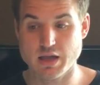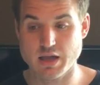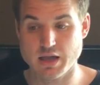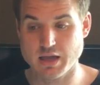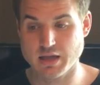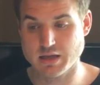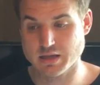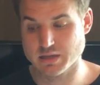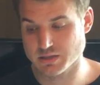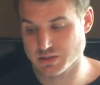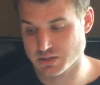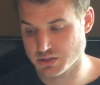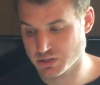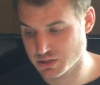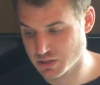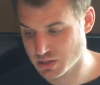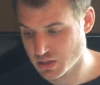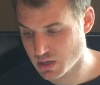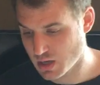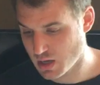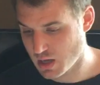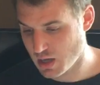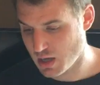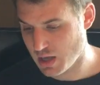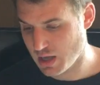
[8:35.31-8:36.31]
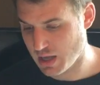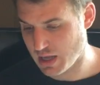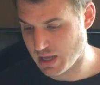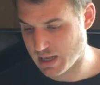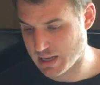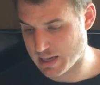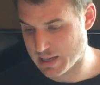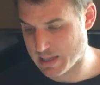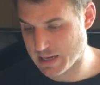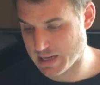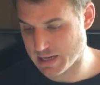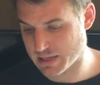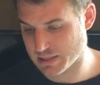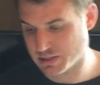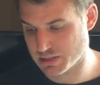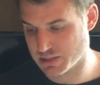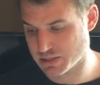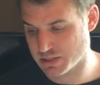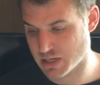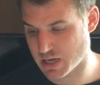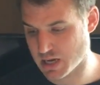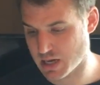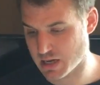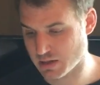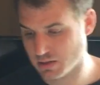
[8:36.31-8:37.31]
is in its
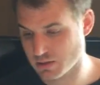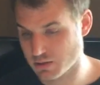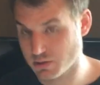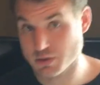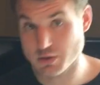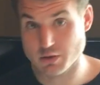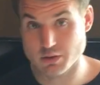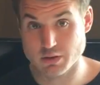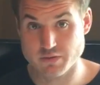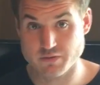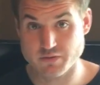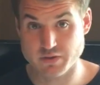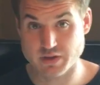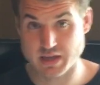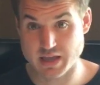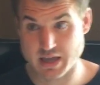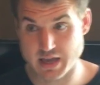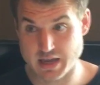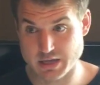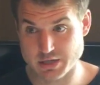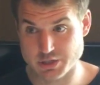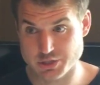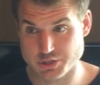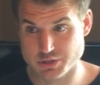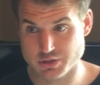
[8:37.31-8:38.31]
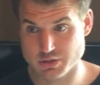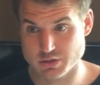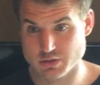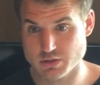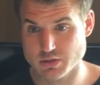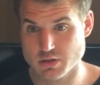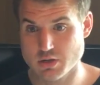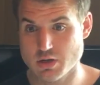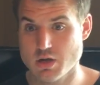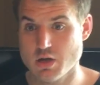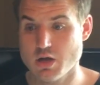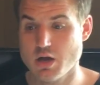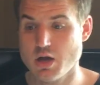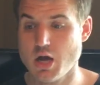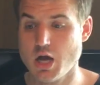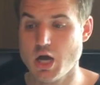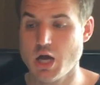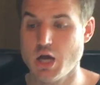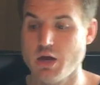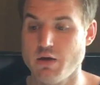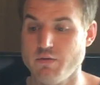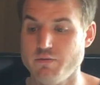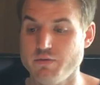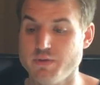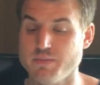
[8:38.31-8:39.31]
codification
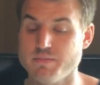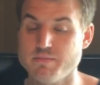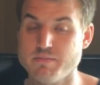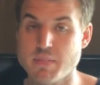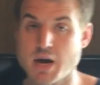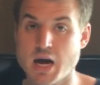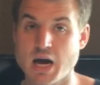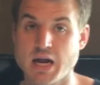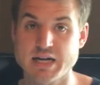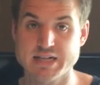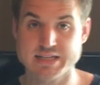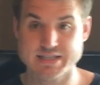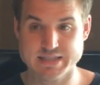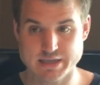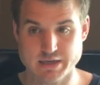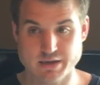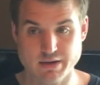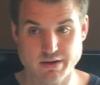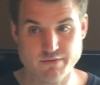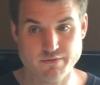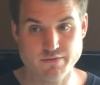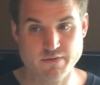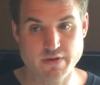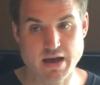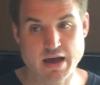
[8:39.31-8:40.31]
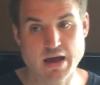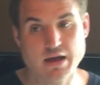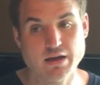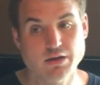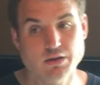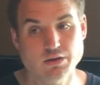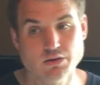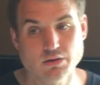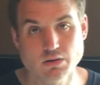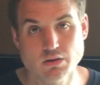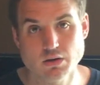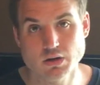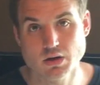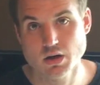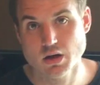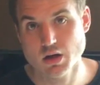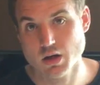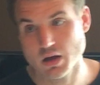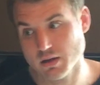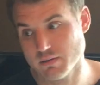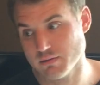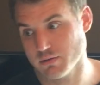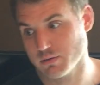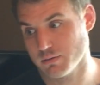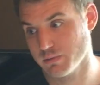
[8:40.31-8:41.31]
of the monetary value
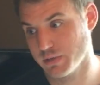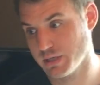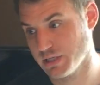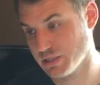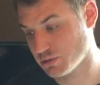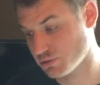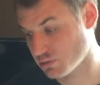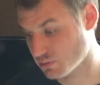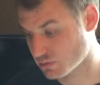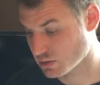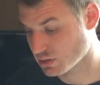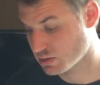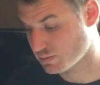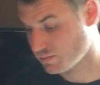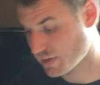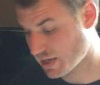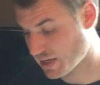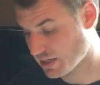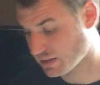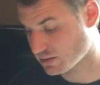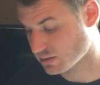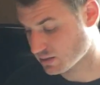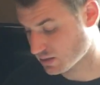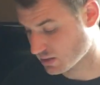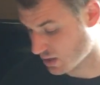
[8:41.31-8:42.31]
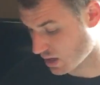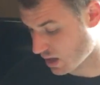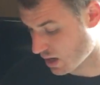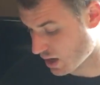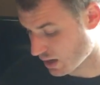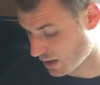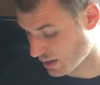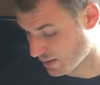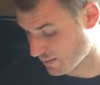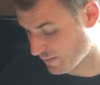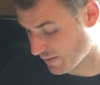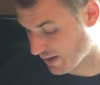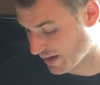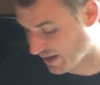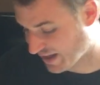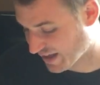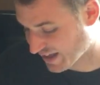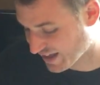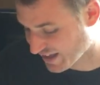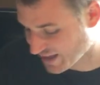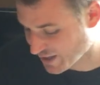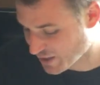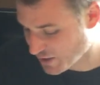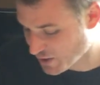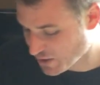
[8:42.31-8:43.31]
of a resource-based economy.
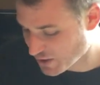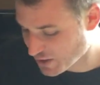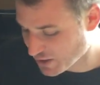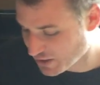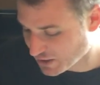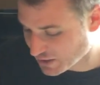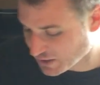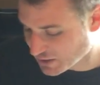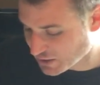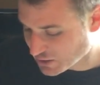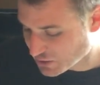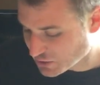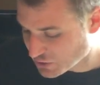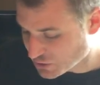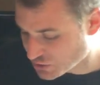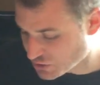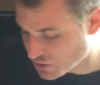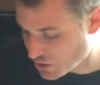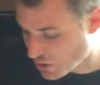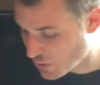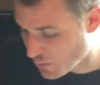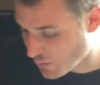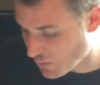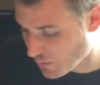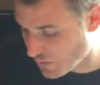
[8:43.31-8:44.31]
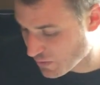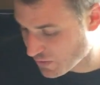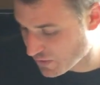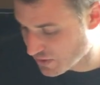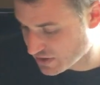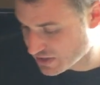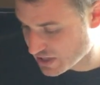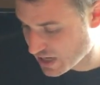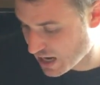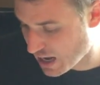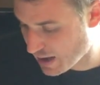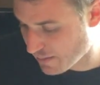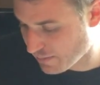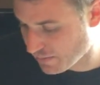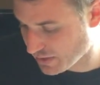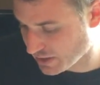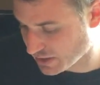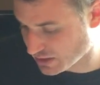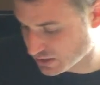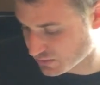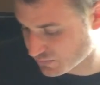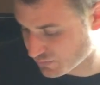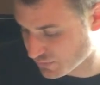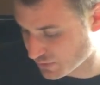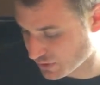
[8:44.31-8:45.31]
So the
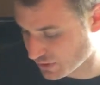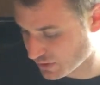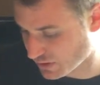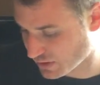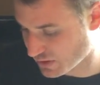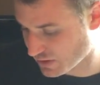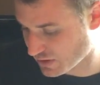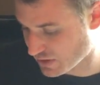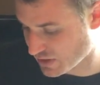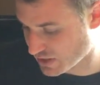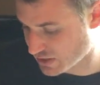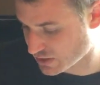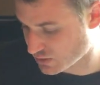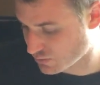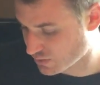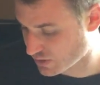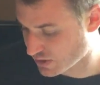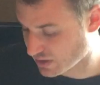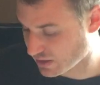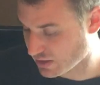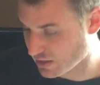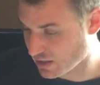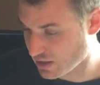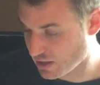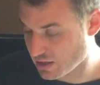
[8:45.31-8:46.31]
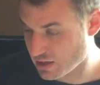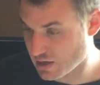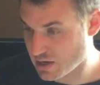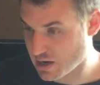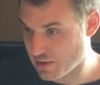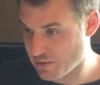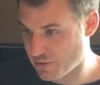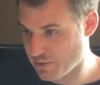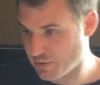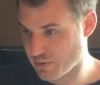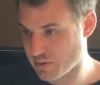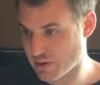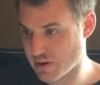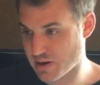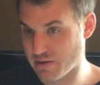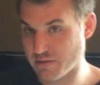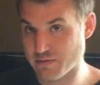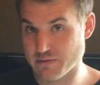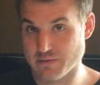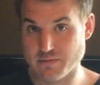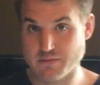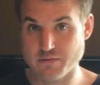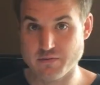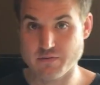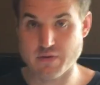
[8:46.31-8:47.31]
topics for this one, another
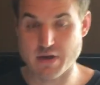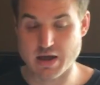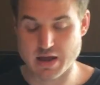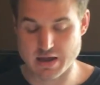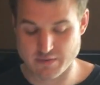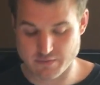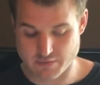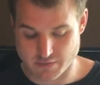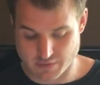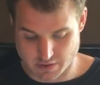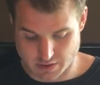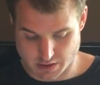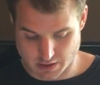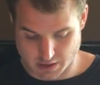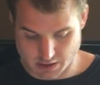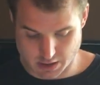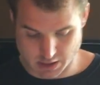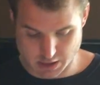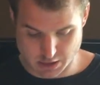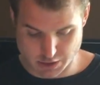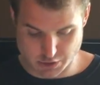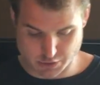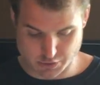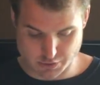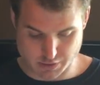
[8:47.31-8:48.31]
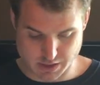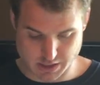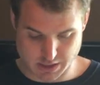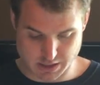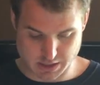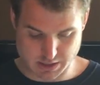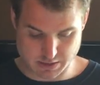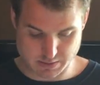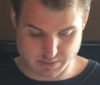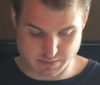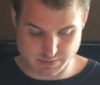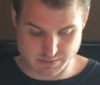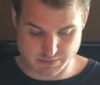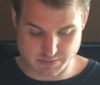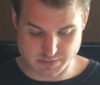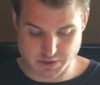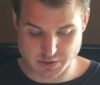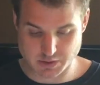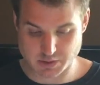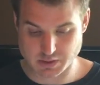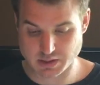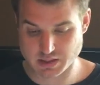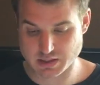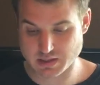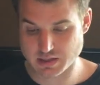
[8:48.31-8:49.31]
$500
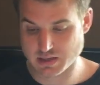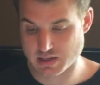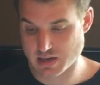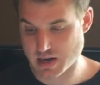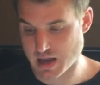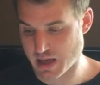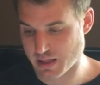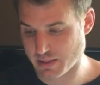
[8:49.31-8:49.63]
million